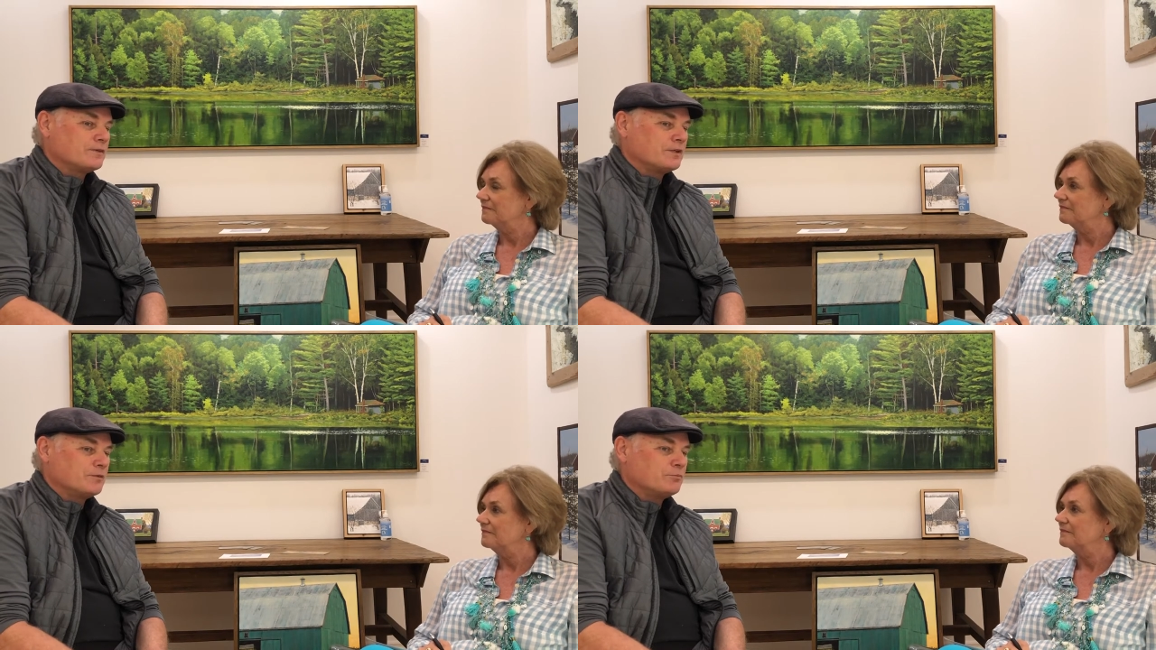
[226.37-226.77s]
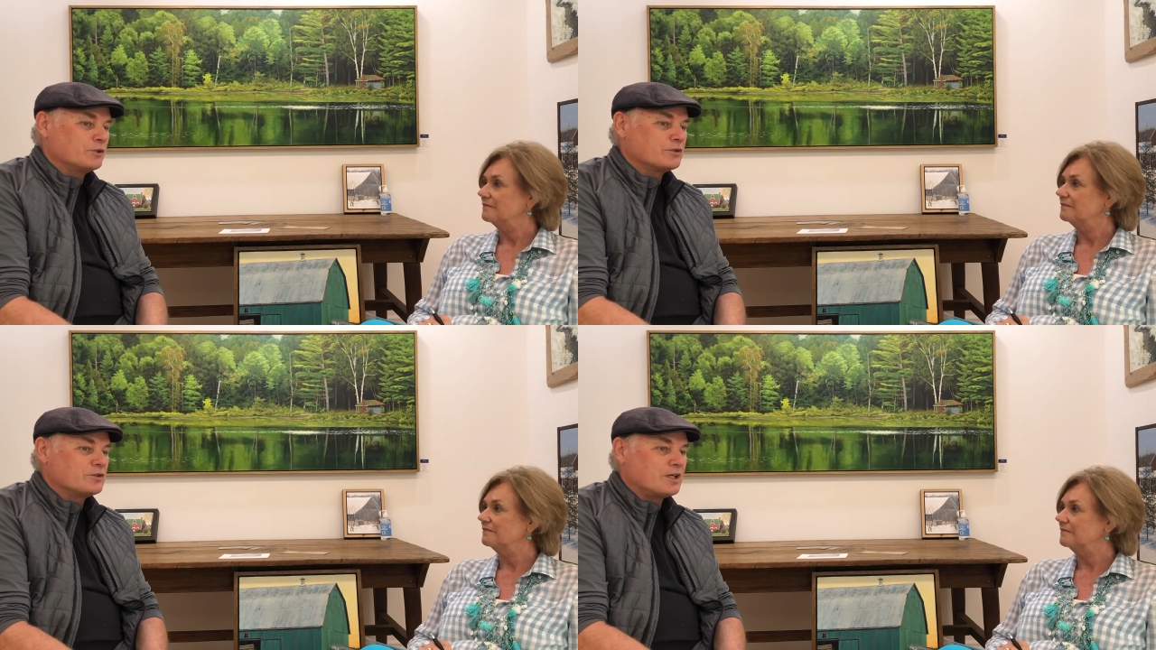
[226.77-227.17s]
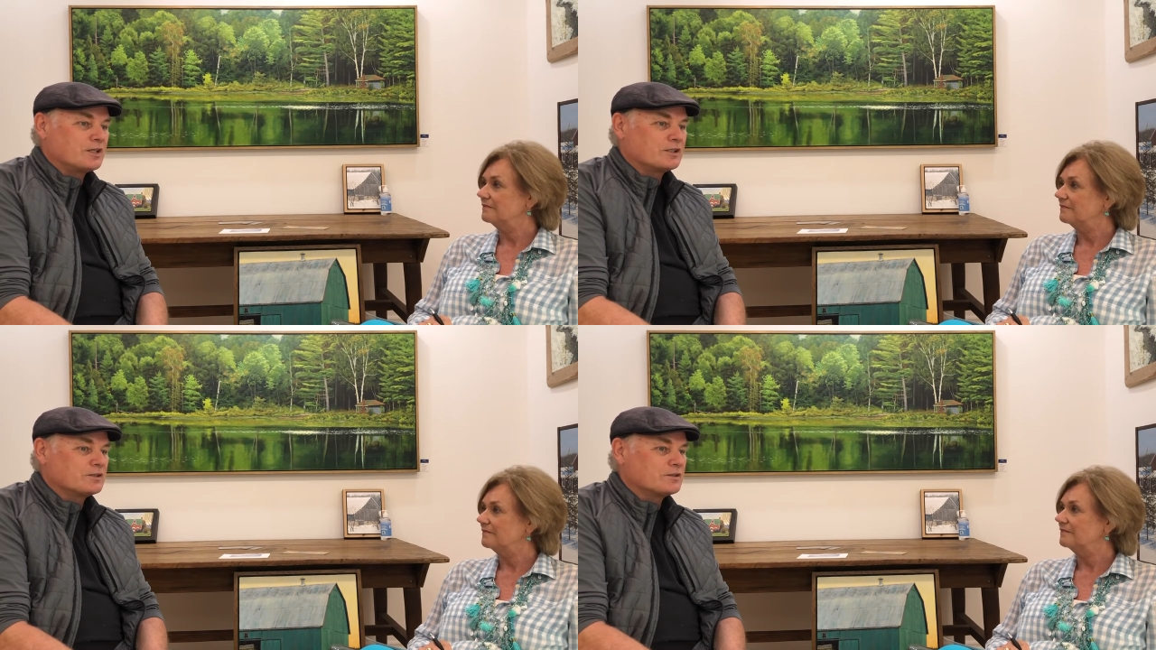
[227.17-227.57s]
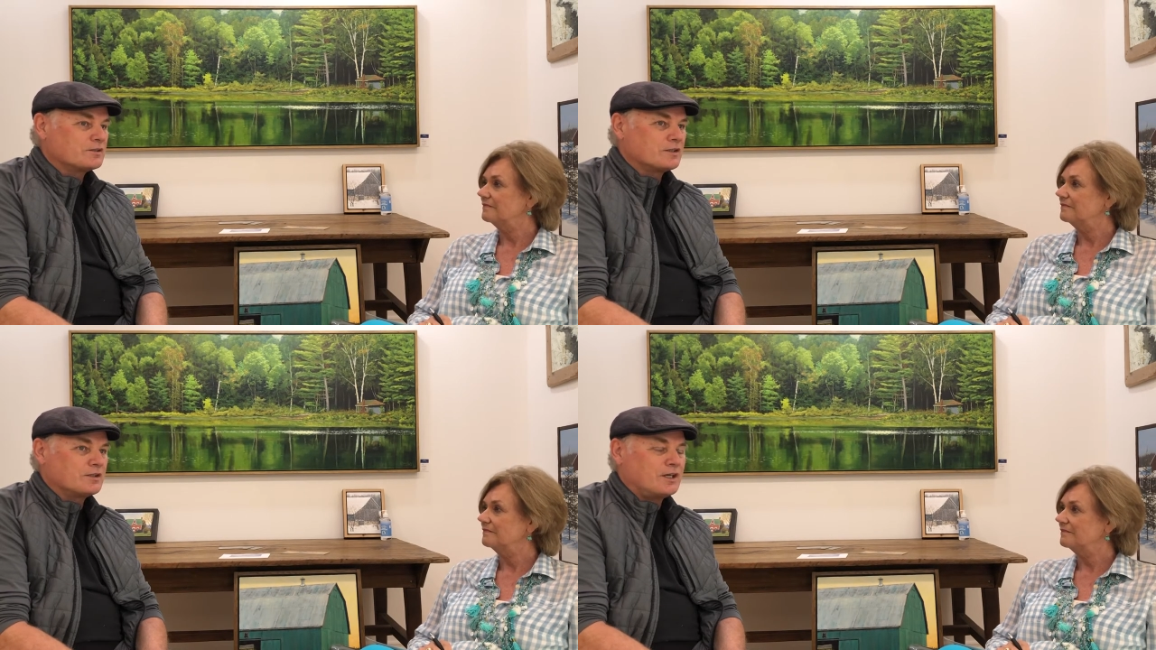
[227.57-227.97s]
Speaker 1: um, book jackets,
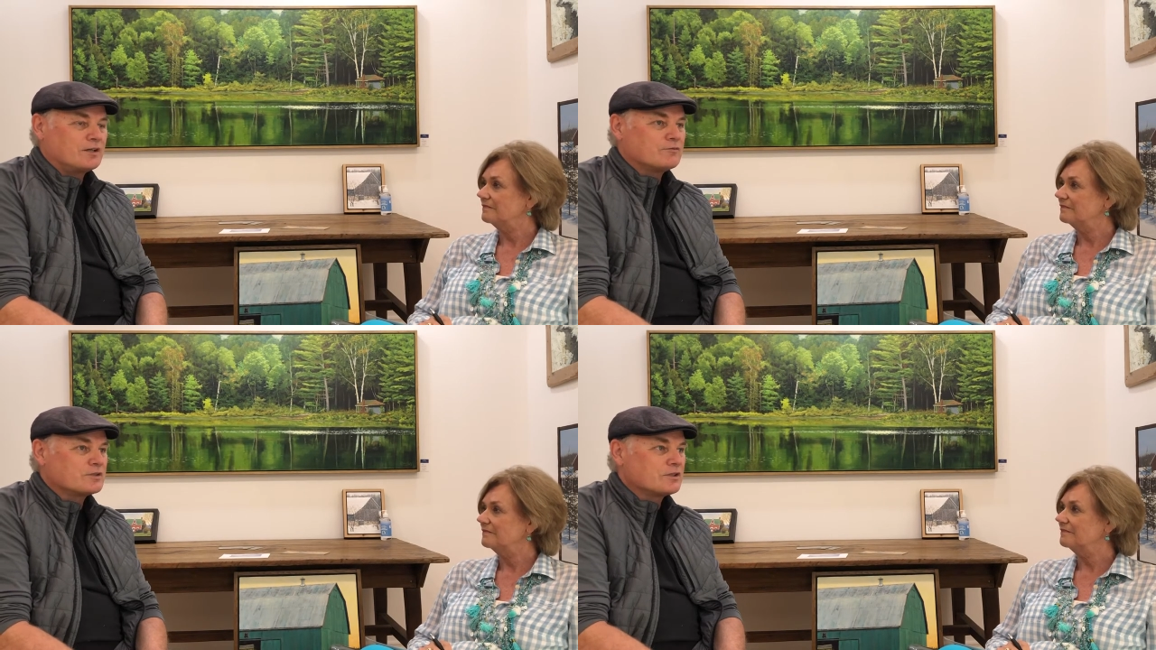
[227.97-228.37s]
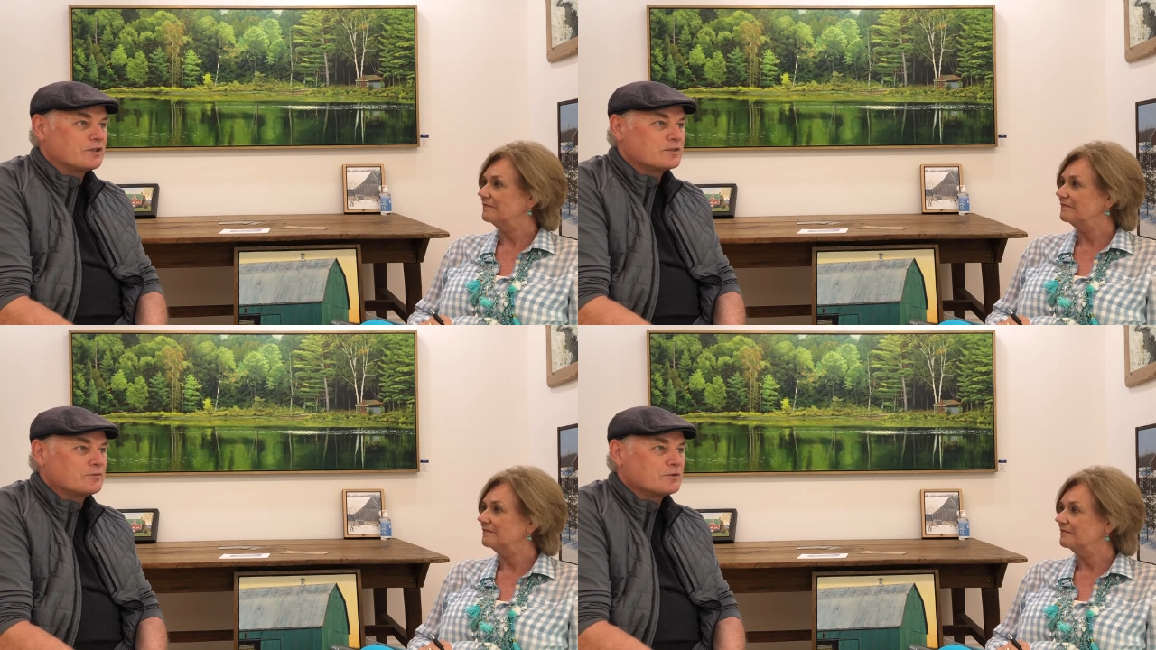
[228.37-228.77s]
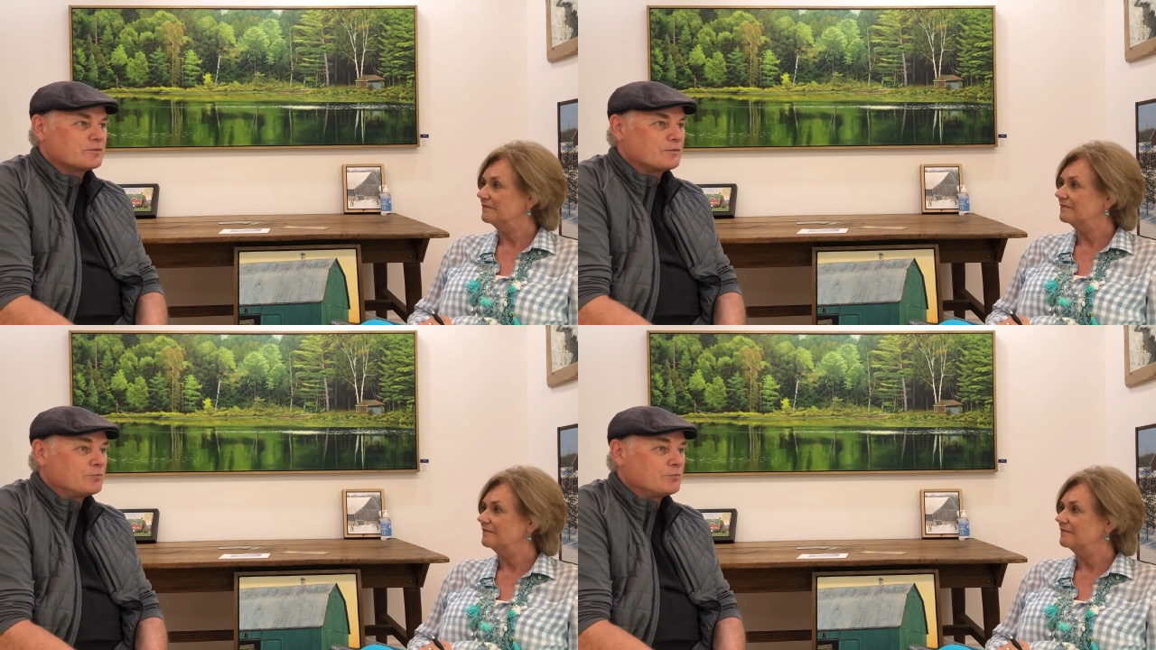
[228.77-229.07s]
uh, advertisements for